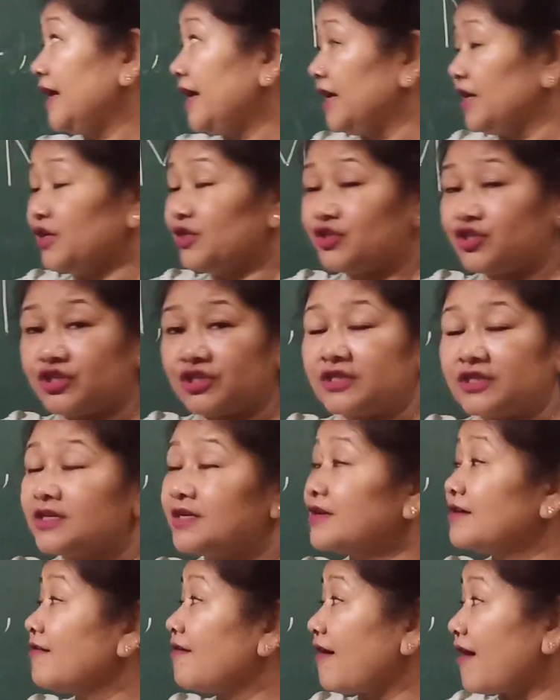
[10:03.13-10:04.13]
H,
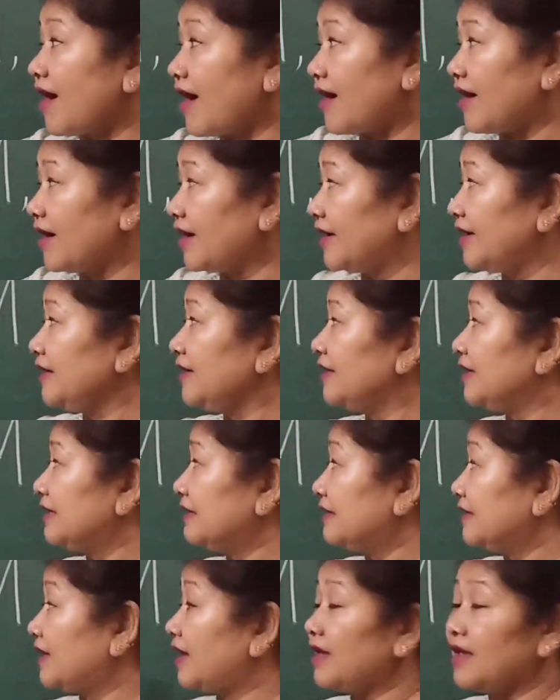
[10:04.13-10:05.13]
I,
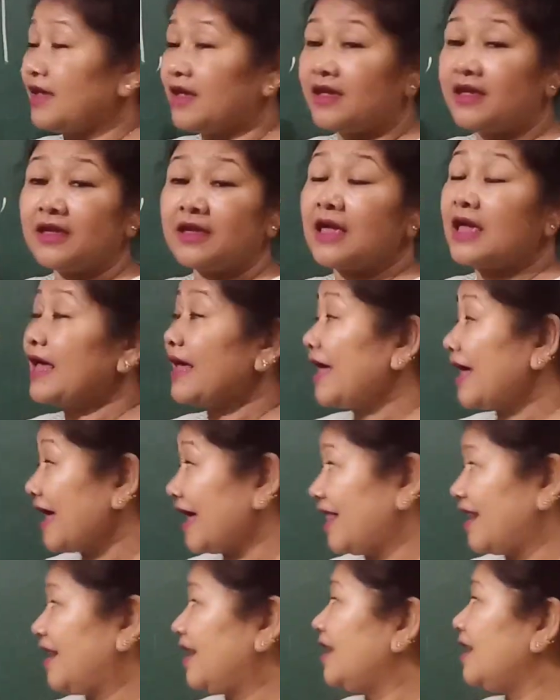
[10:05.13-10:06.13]
K,
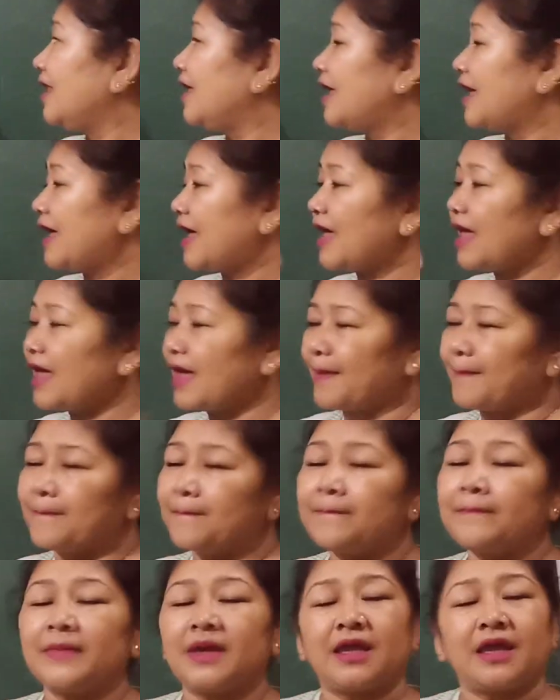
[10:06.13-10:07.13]
L,
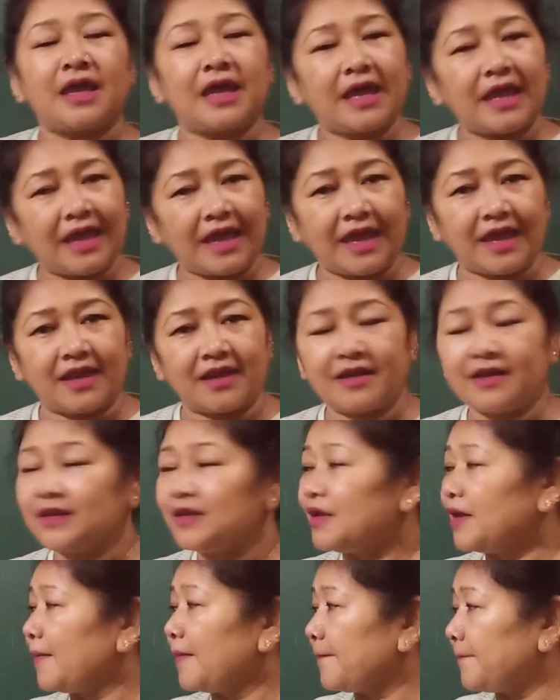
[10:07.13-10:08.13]
M, N,
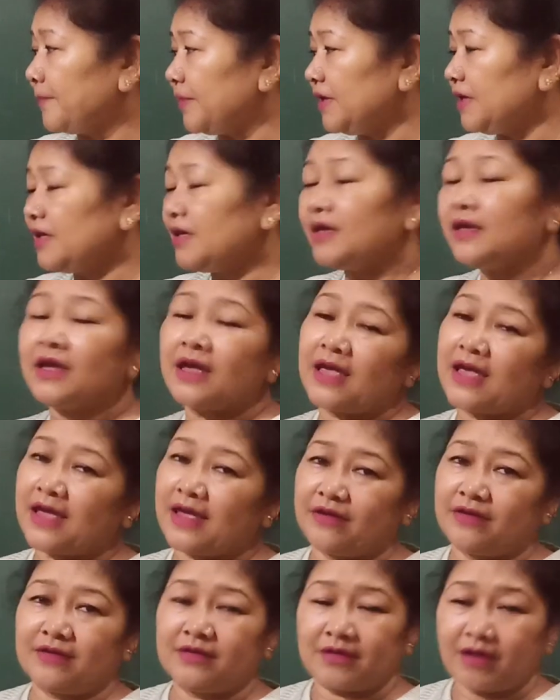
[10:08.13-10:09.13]
P
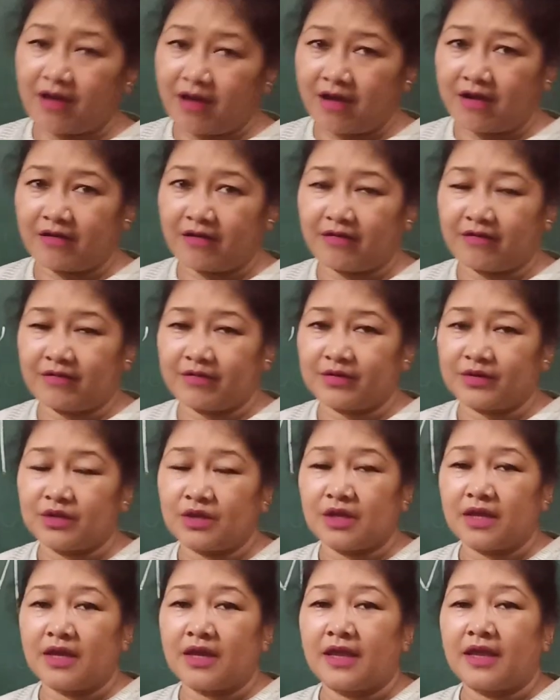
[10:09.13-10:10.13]
and R.
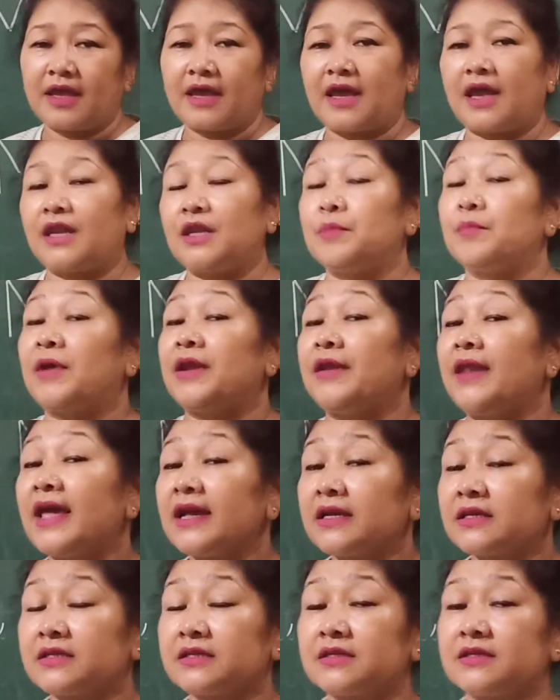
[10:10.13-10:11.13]
And in my
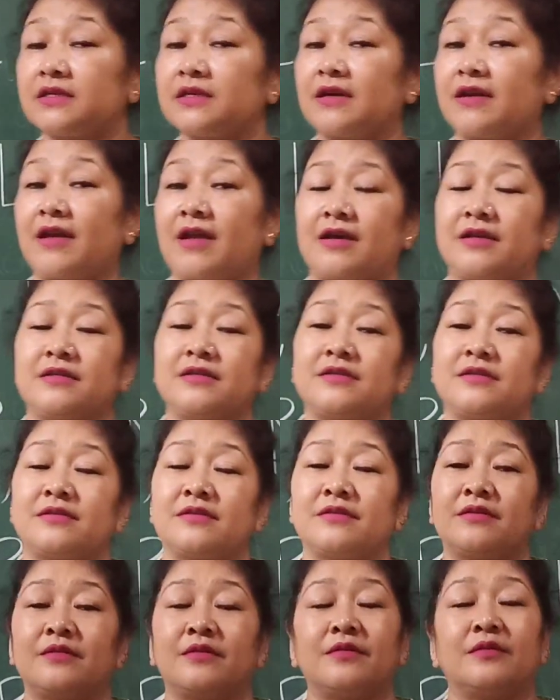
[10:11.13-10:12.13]
next
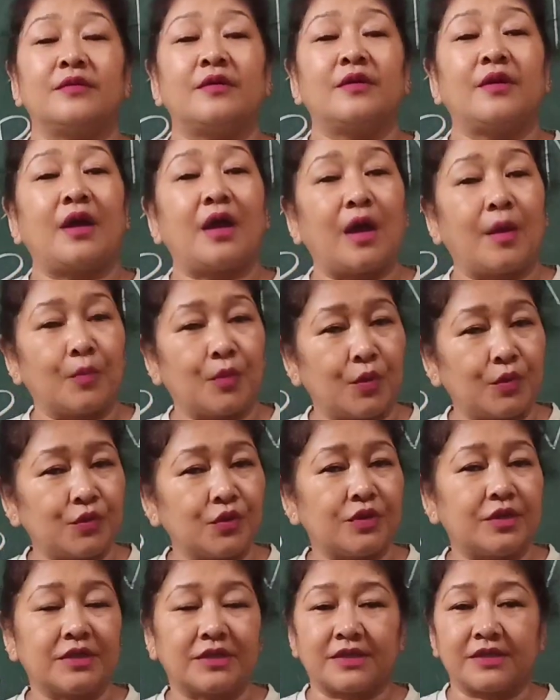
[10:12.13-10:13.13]
class, I'm going to
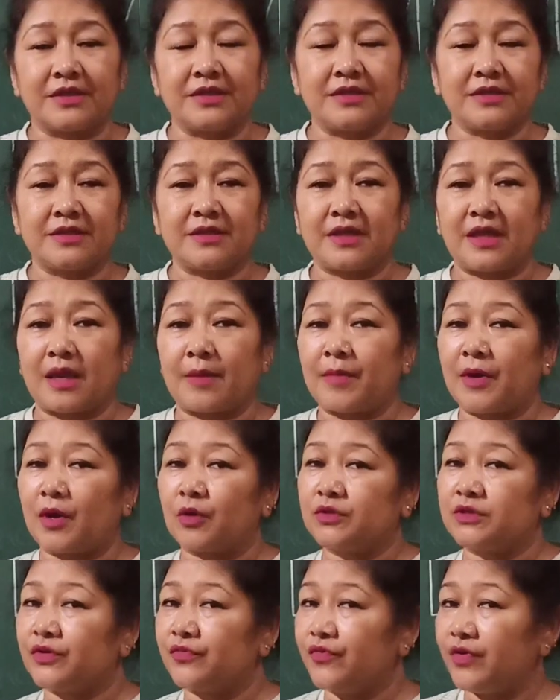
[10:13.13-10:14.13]
discuss about
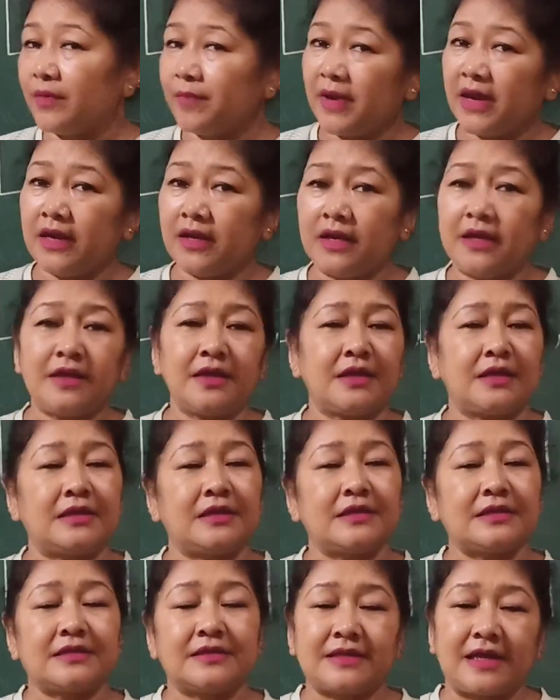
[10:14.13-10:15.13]
the remaining
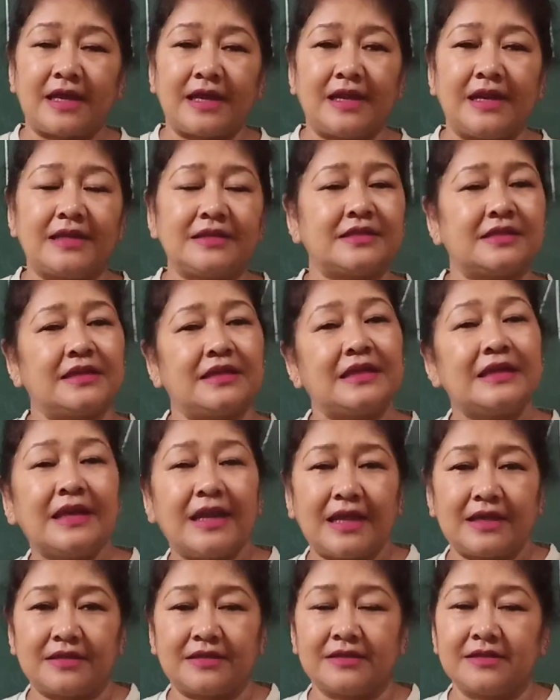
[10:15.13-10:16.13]
silent
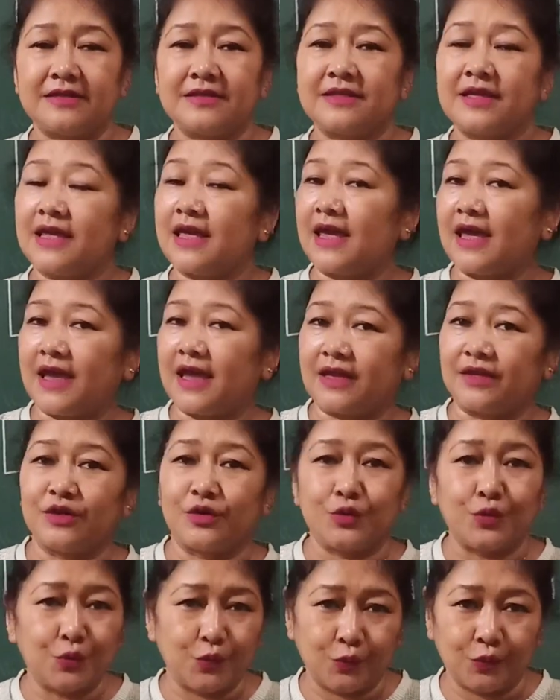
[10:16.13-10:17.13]
letters and
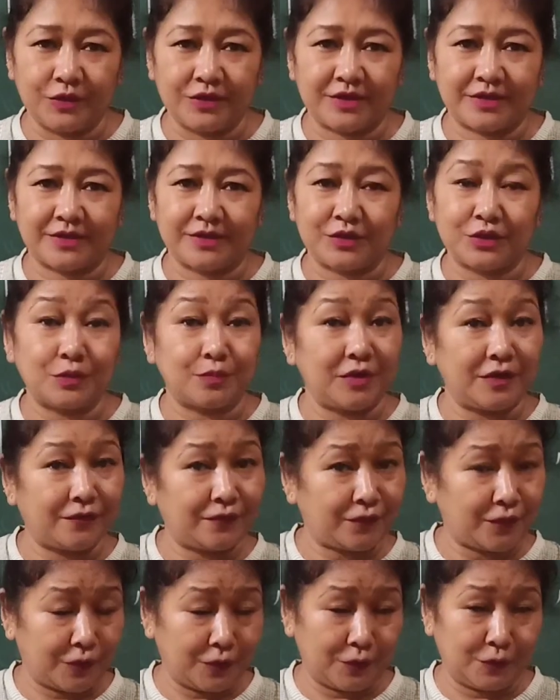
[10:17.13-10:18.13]
the rules to be
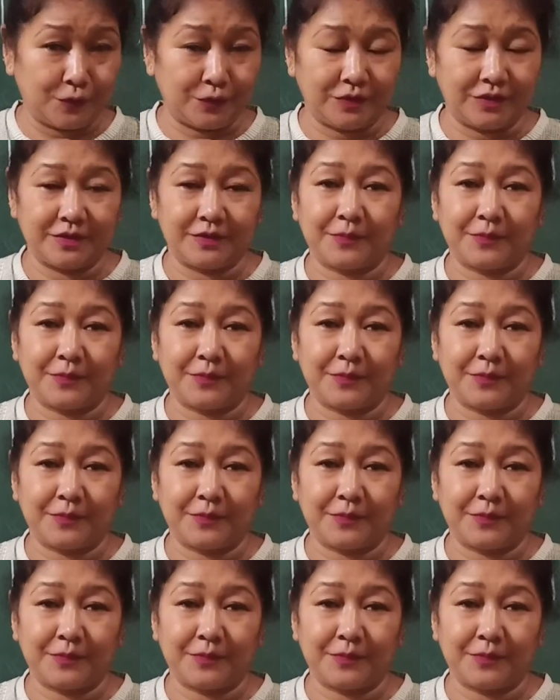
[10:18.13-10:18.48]
followed.